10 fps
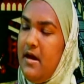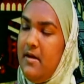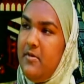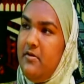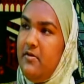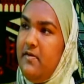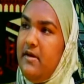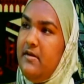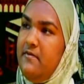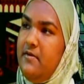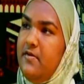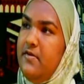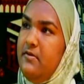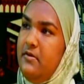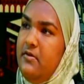I'm going to recite the
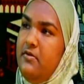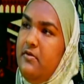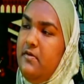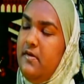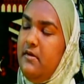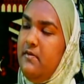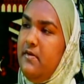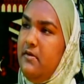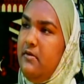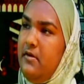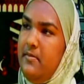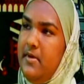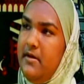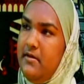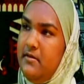first two rukus of Surah Rahman.